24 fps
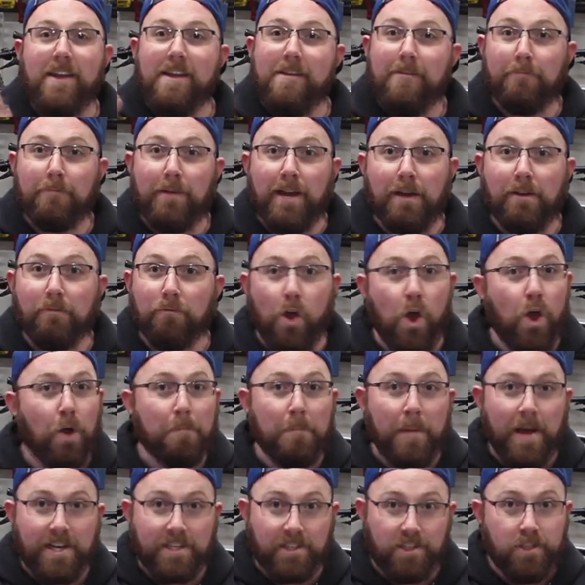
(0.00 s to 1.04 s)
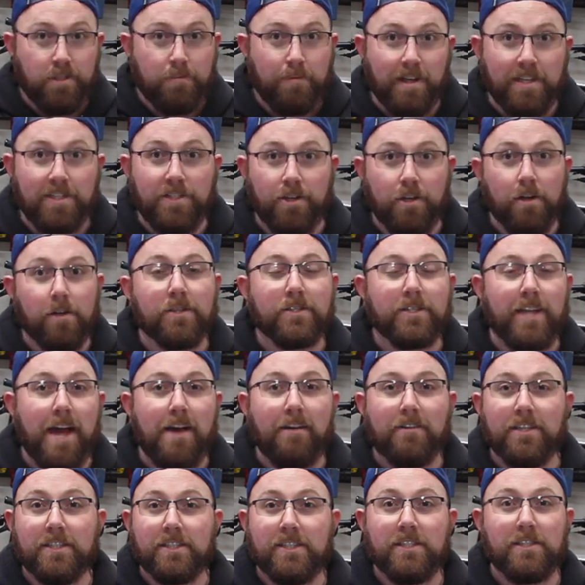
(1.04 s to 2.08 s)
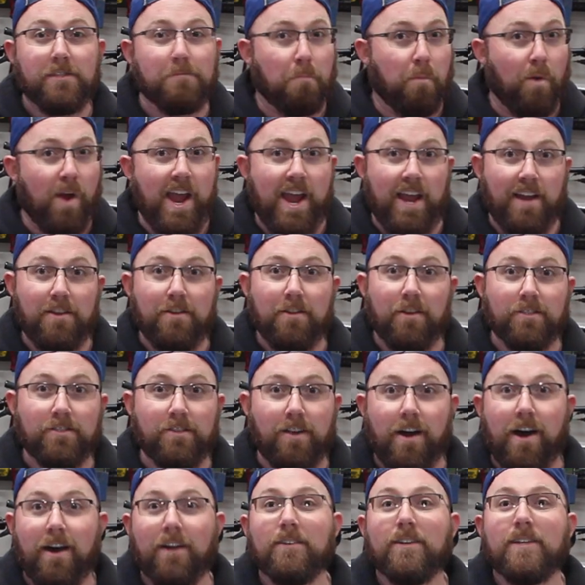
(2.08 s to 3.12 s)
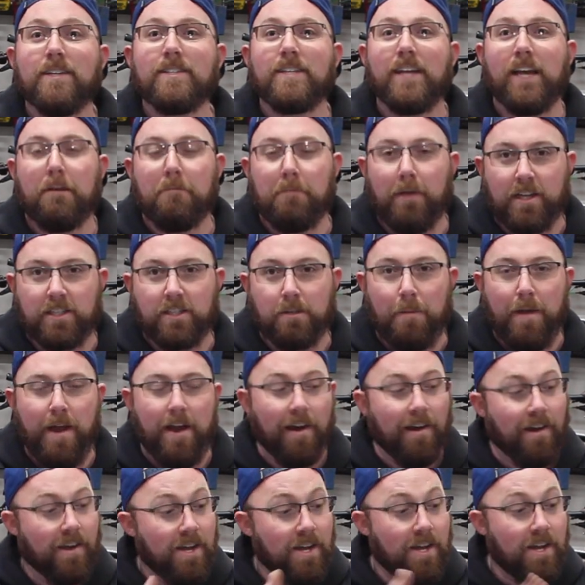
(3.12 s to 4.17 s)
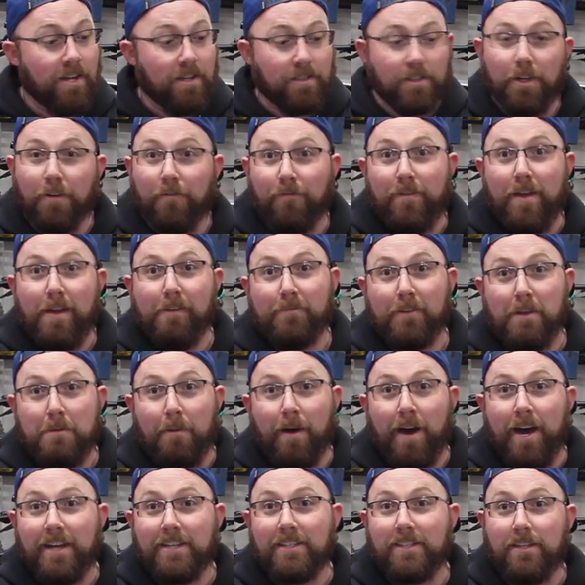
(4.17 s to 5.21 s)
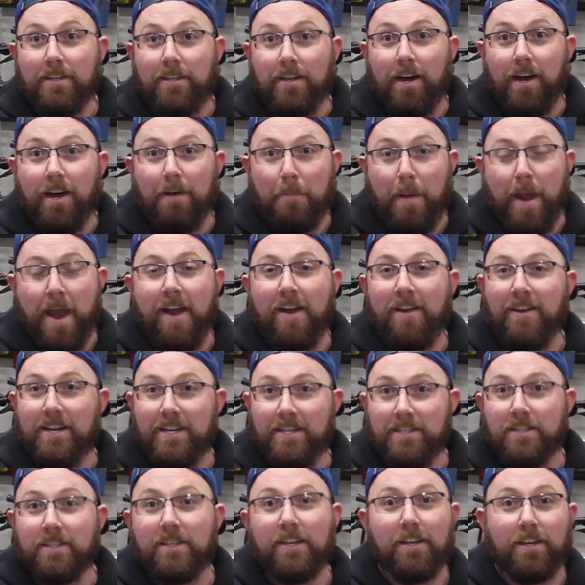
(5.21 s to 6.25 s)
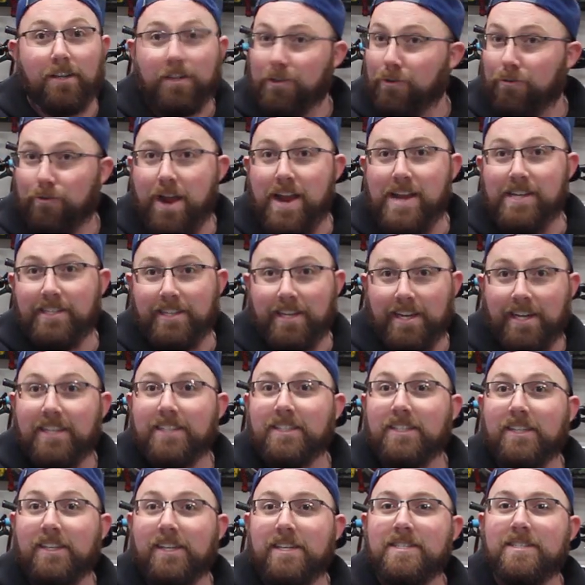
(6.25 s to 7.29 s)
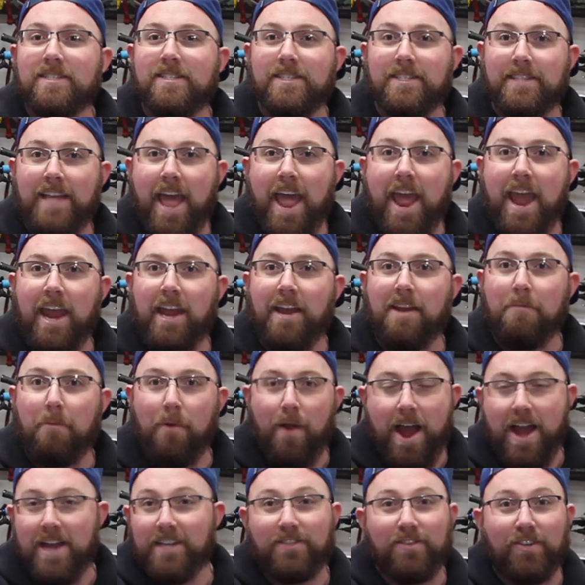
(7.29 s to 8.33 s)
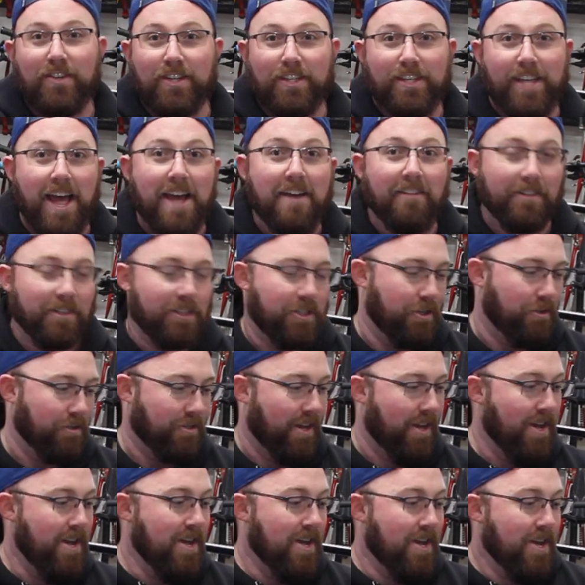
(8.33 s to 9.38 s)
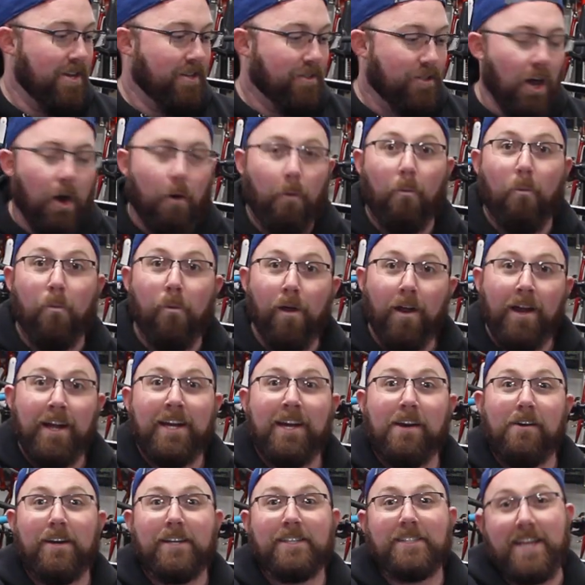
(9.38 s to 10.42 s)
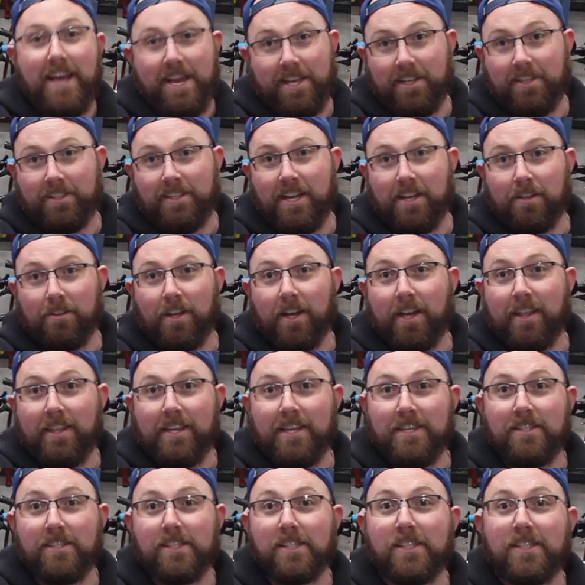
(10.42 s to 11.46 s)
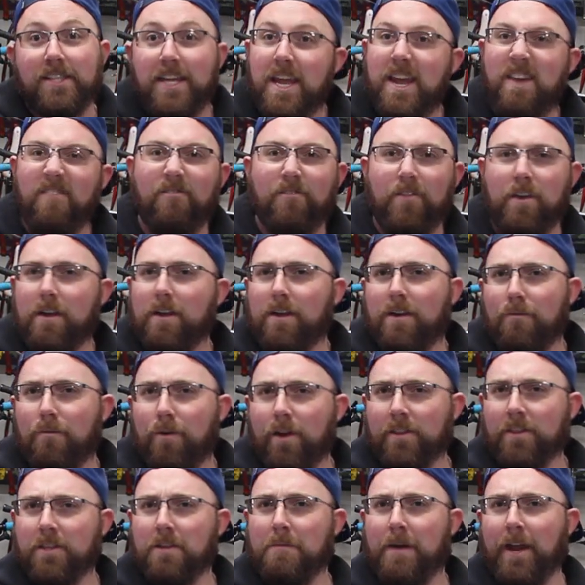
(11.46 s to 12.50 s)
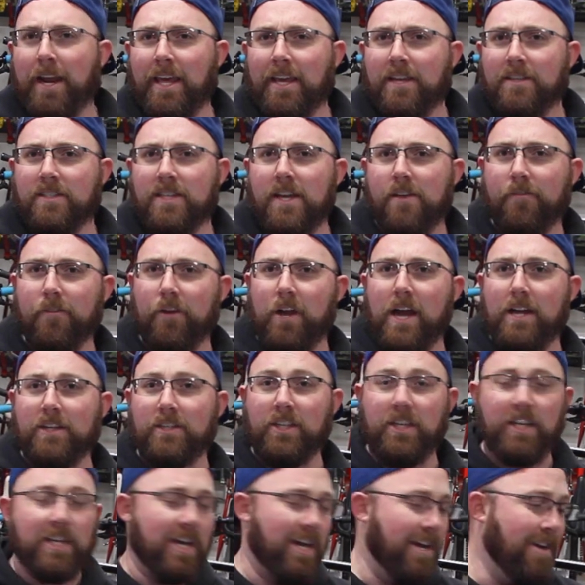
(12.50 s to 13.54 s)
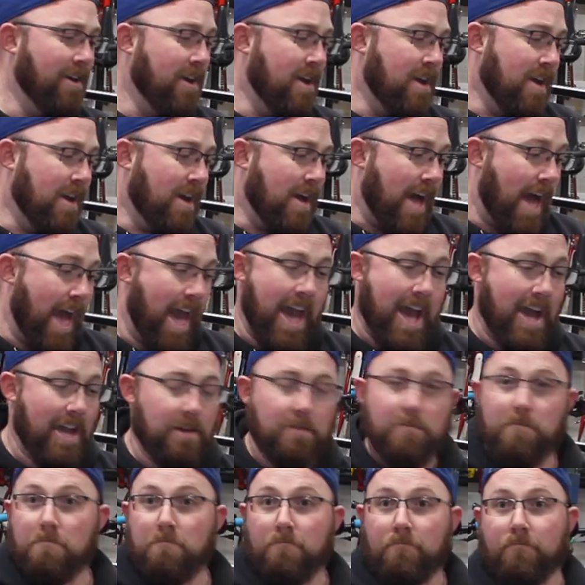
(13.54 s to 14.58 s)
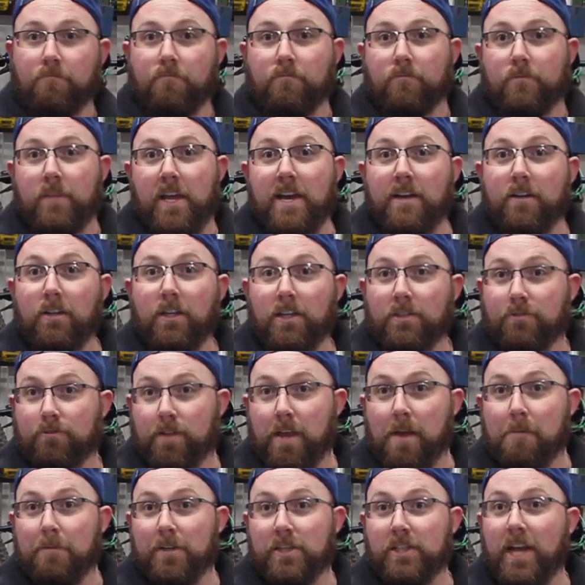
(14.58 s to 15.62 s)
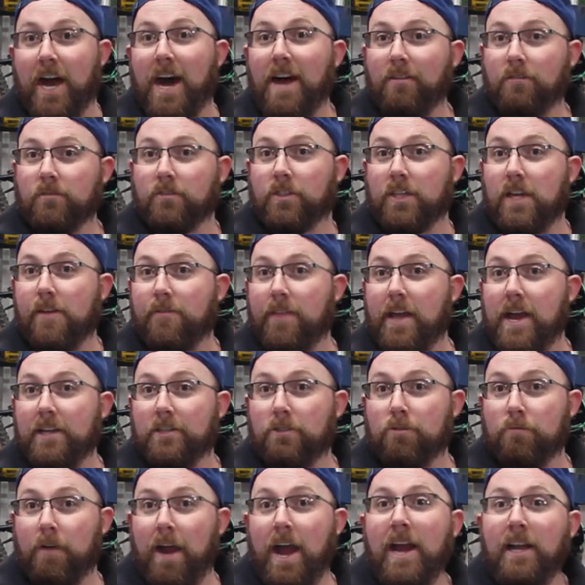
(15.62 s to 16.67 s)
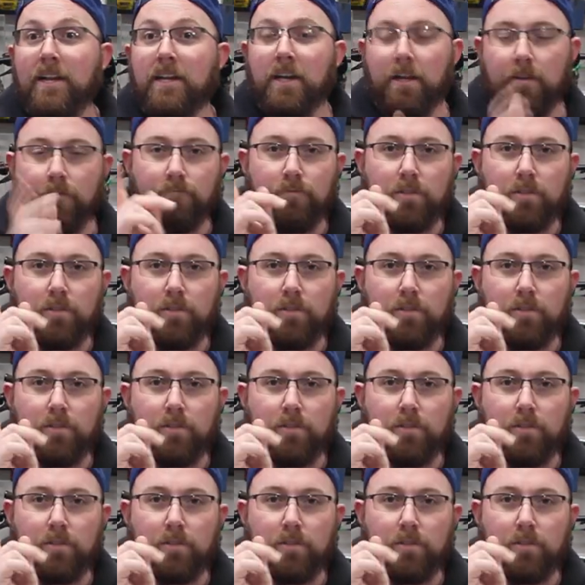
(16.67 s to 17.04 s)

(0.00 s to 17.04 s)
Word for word: Even my road bike shoes, my Giro Styluses, brand new, those are 110 bucks a pair. So 50 bucks a pair is crazy. That is insane price for cycling shoes. So we're gonna go ahead and take, take a look at these, see if they're worth your money, see if they're actually good. And take a look, give them a shot, see if they actually ride good.